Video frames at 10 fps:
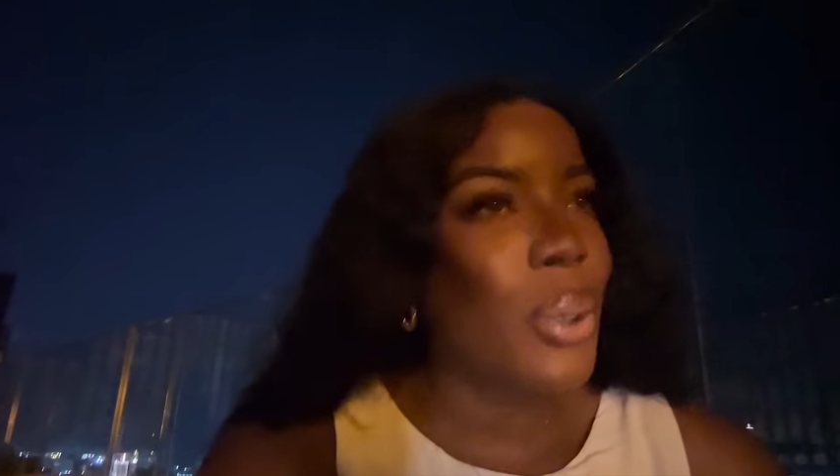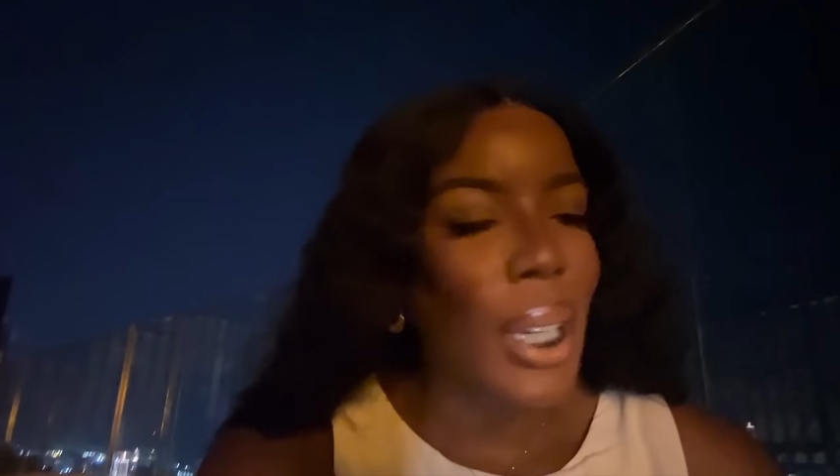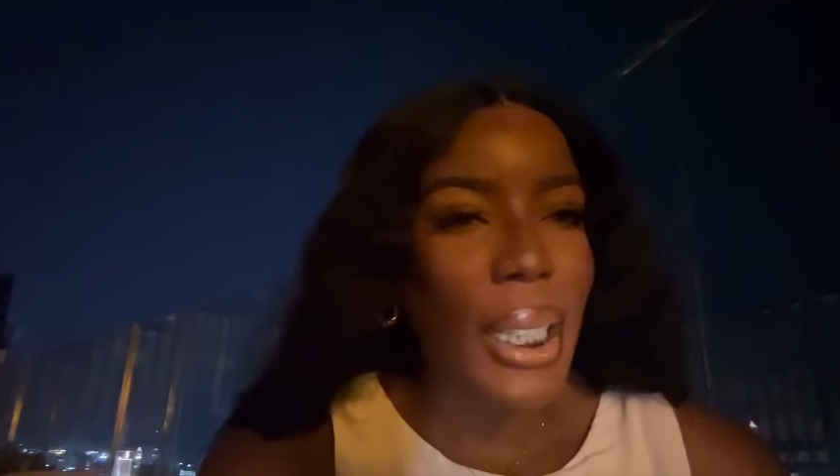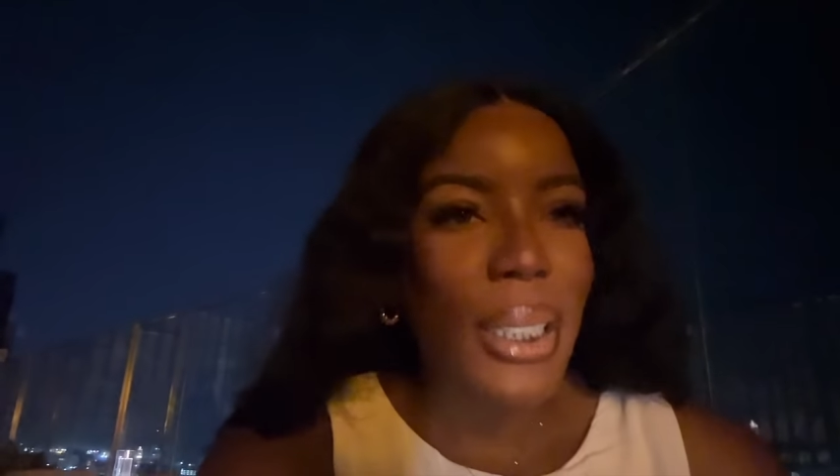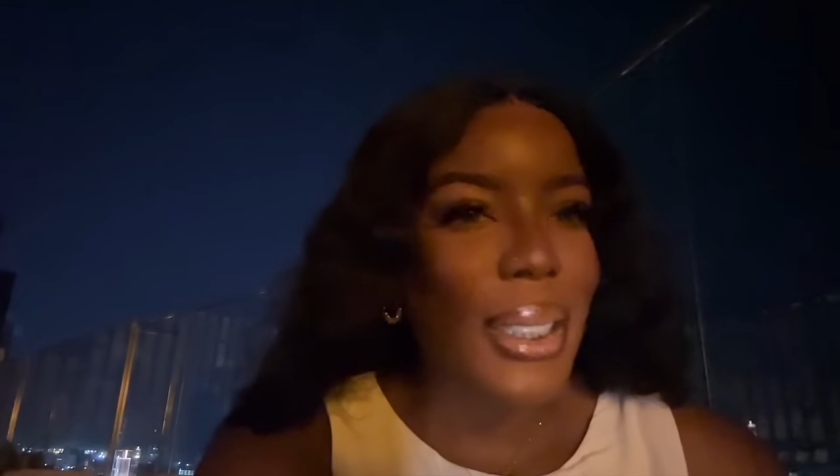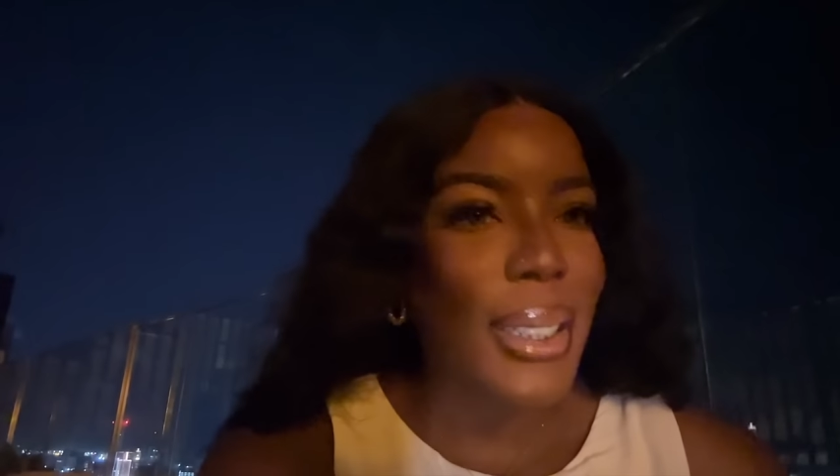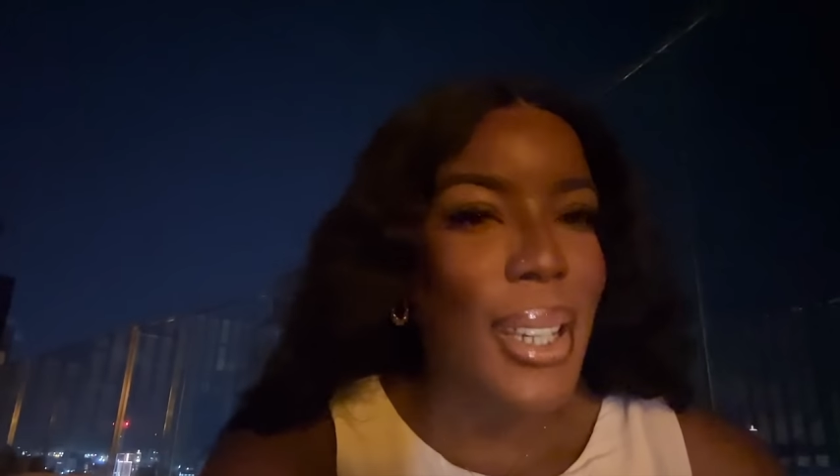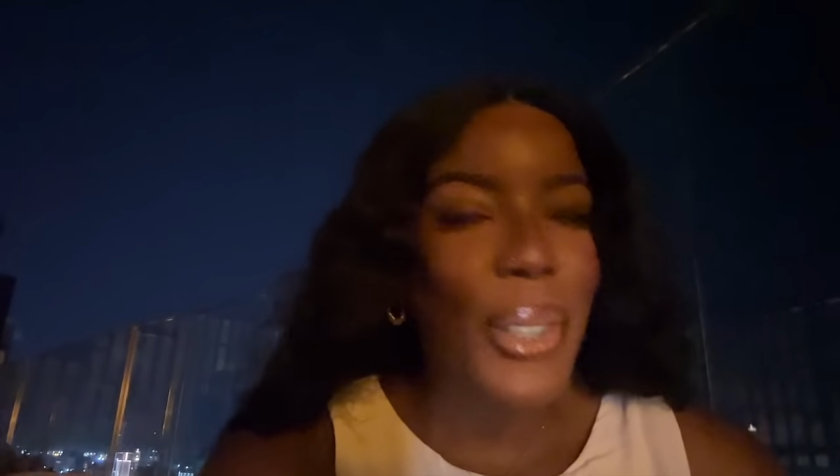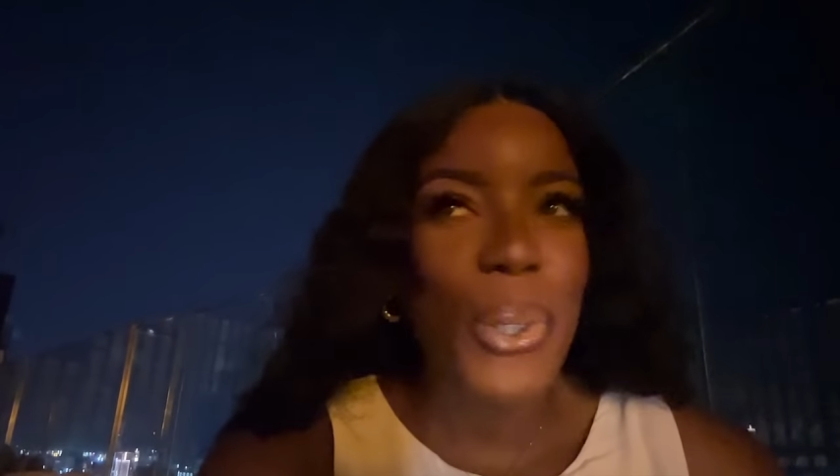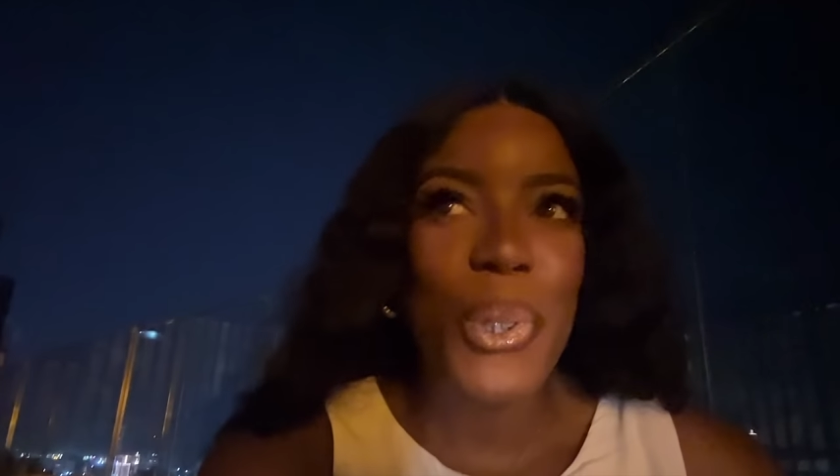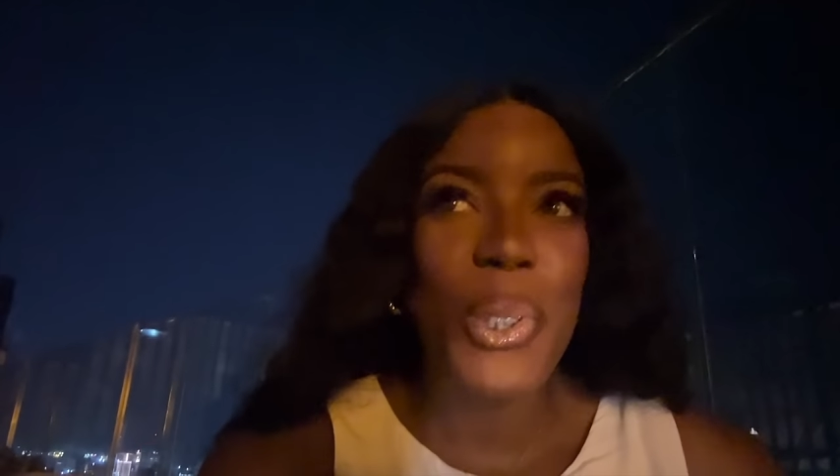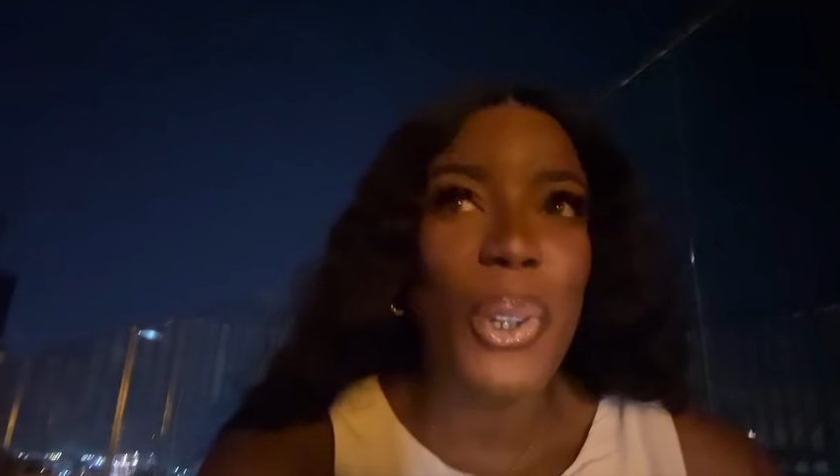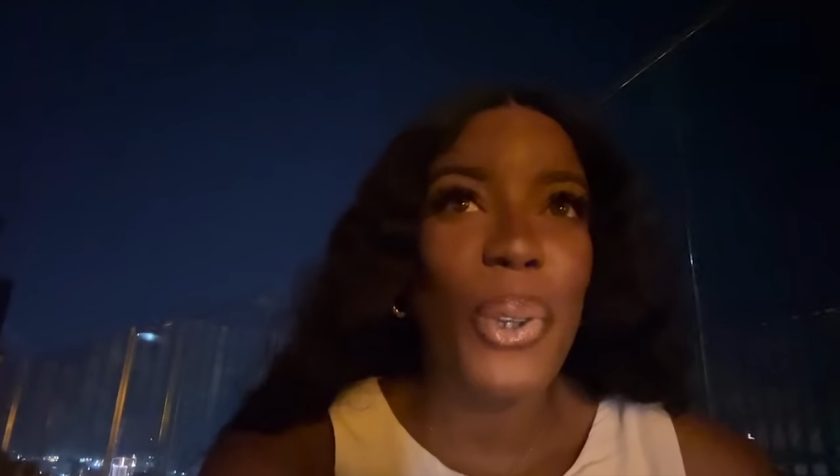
night, so